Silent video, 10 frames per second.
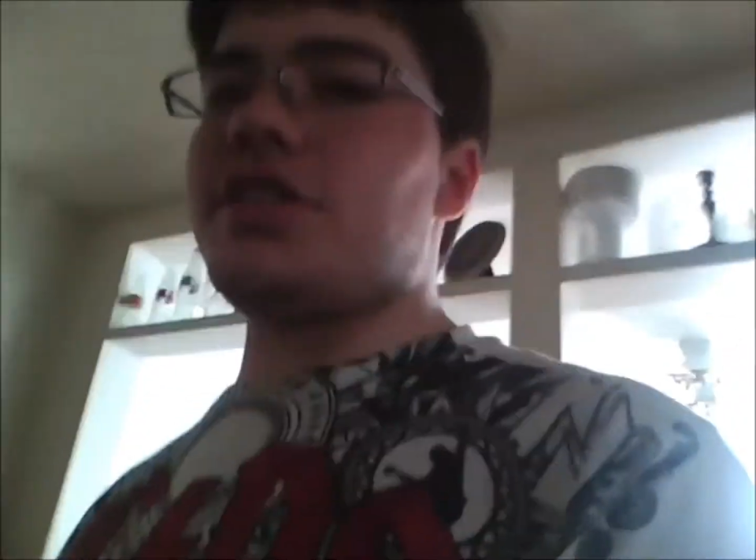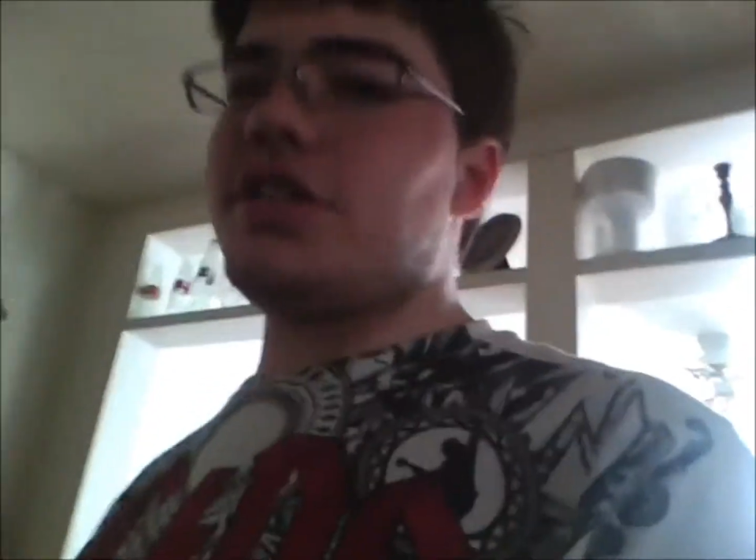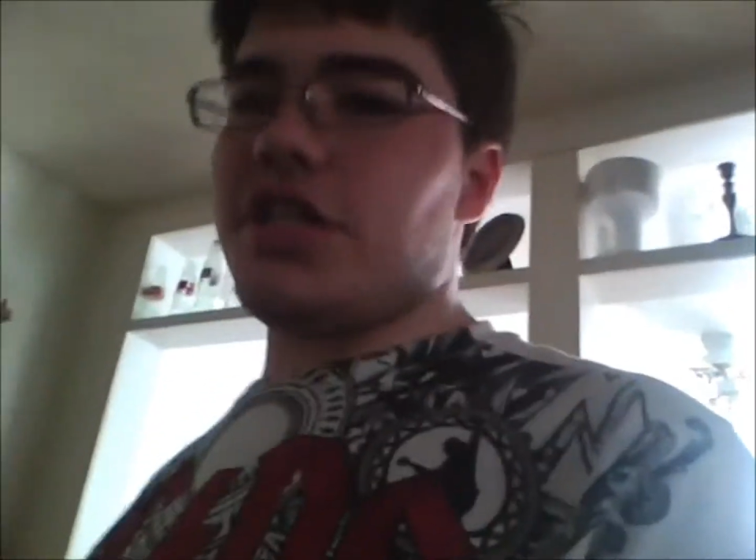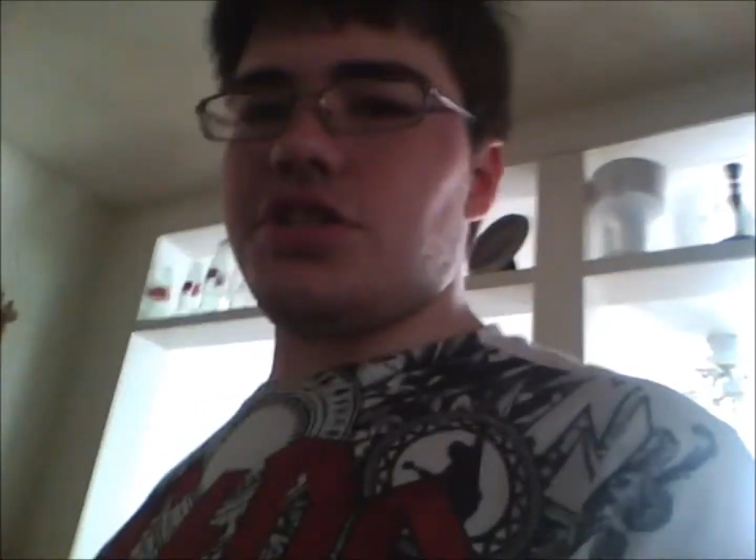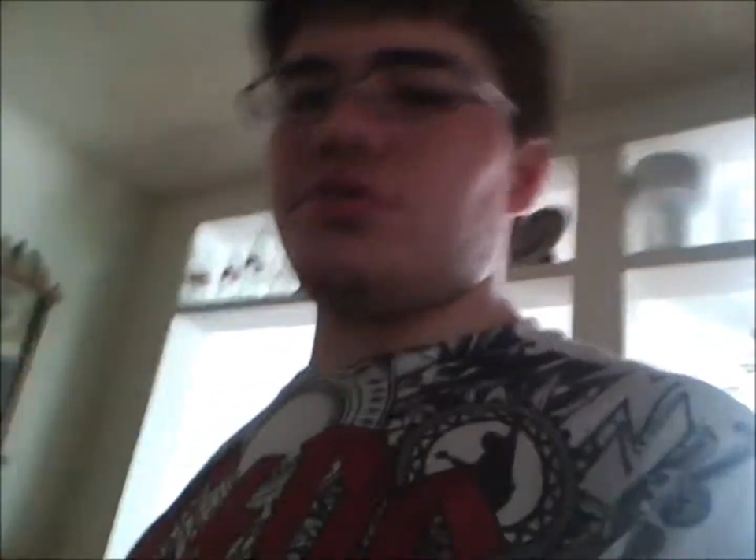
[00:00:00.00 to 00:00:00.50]

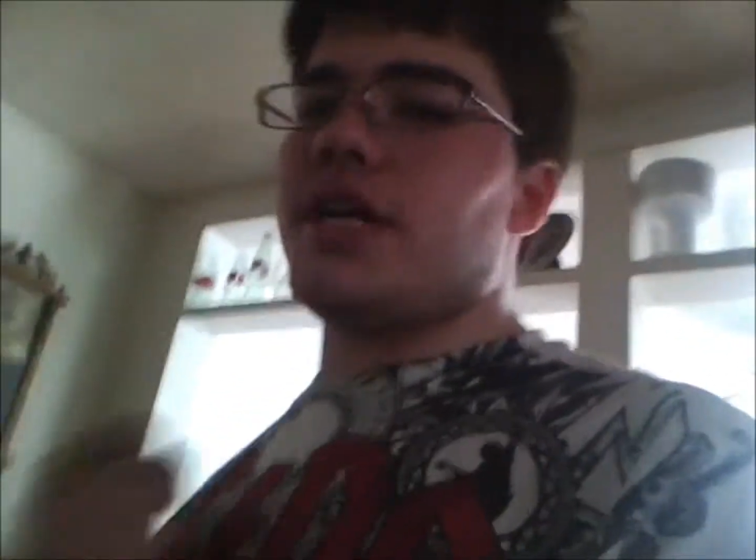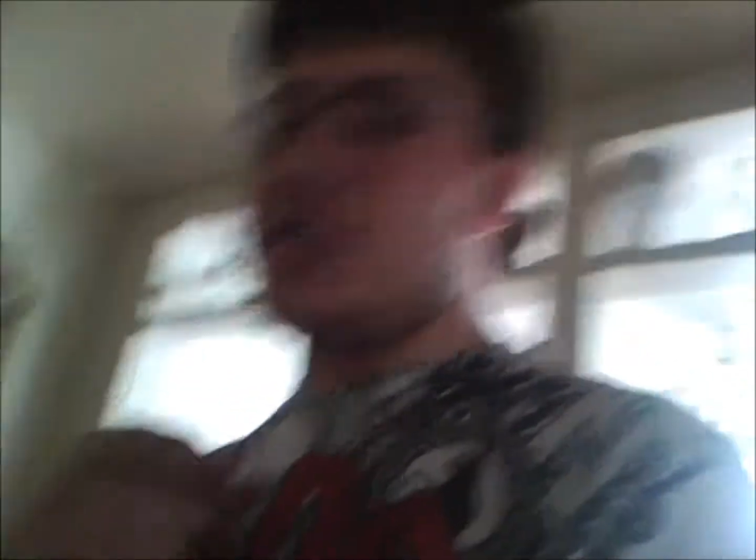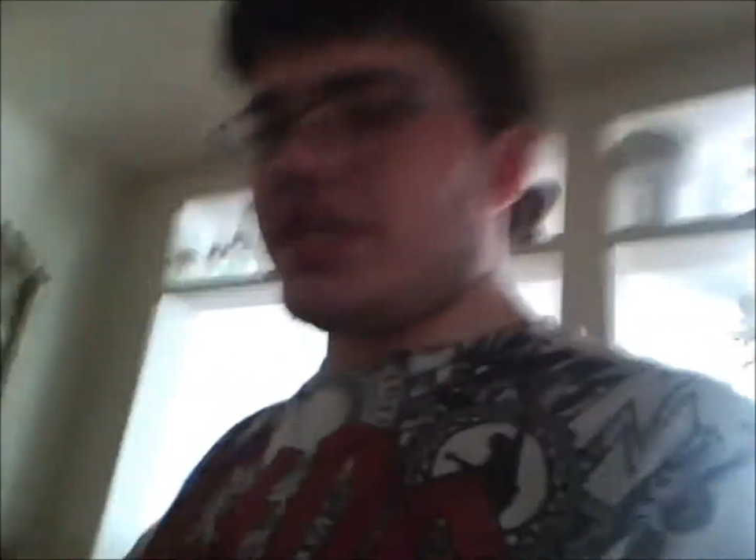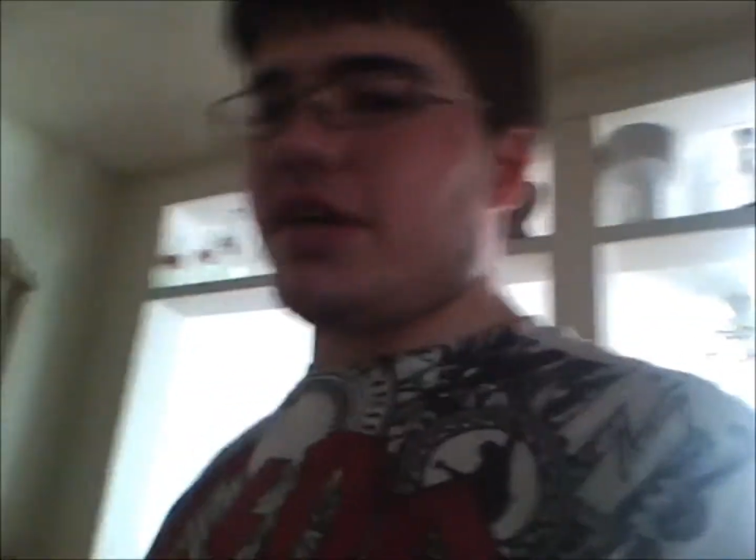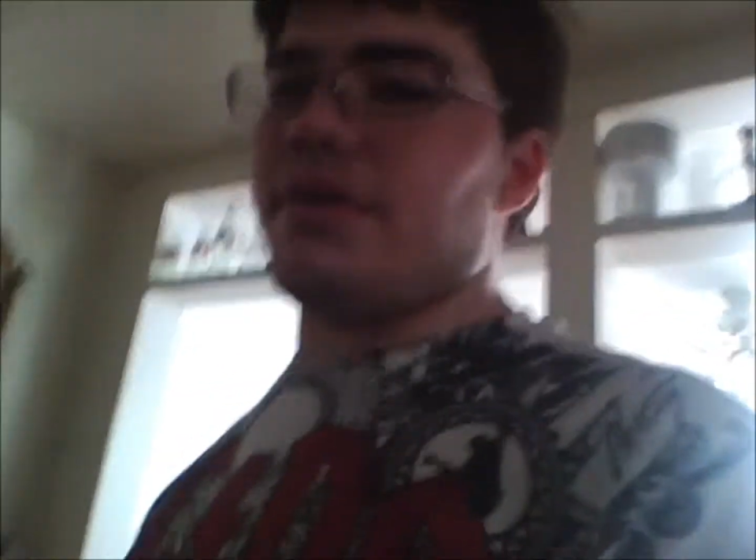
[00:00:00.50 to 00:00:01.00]
suggest you guys
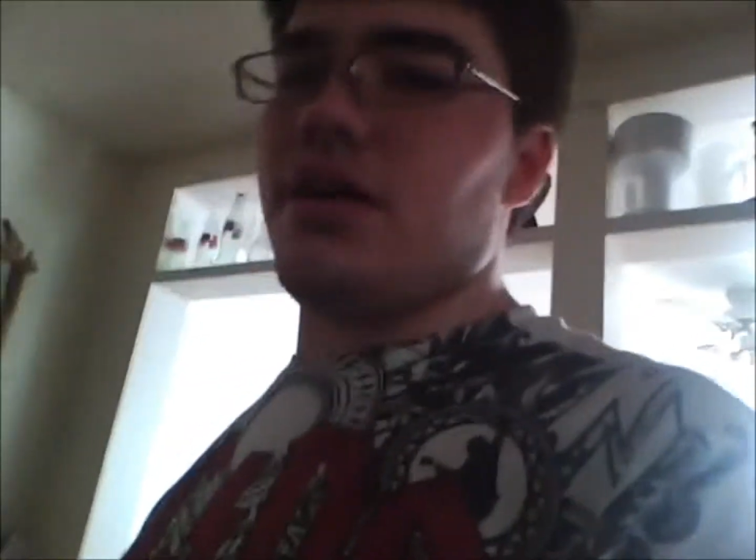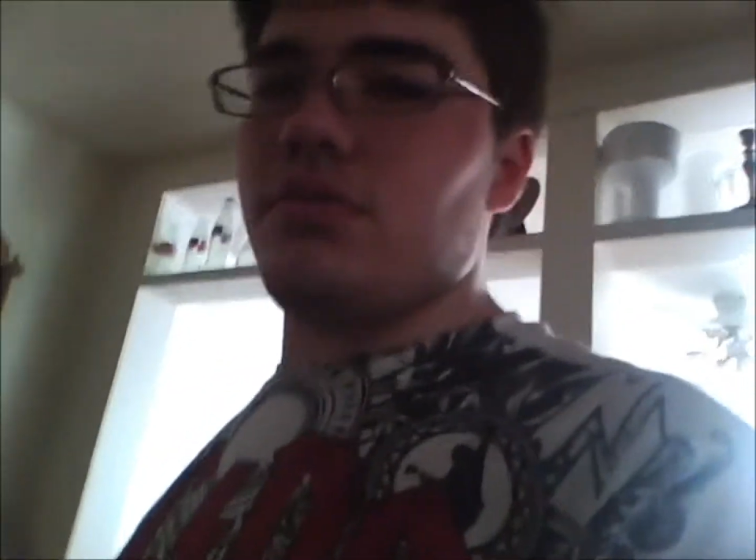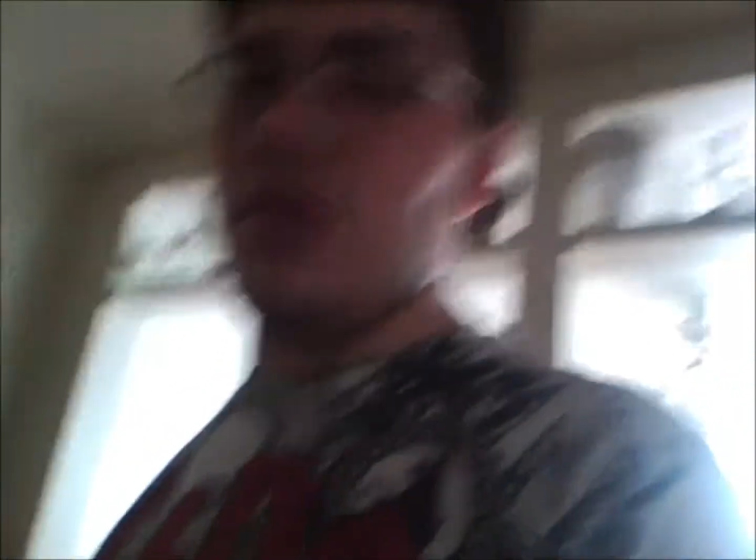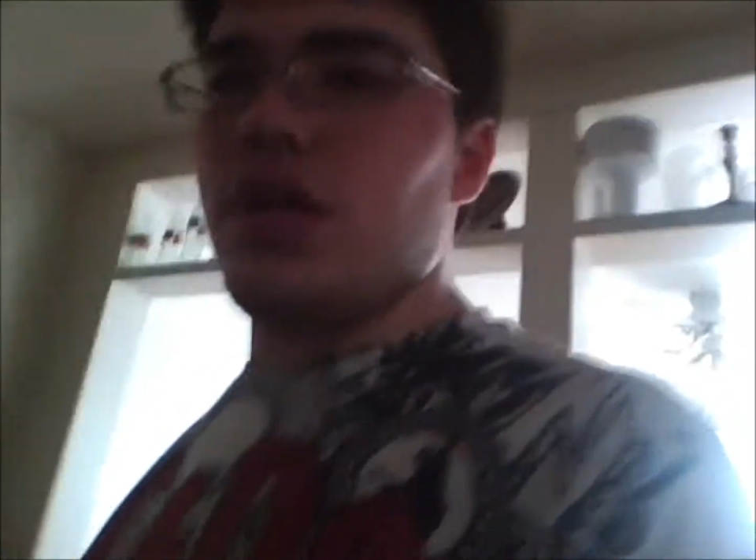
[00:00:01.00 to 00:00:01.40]
check them out.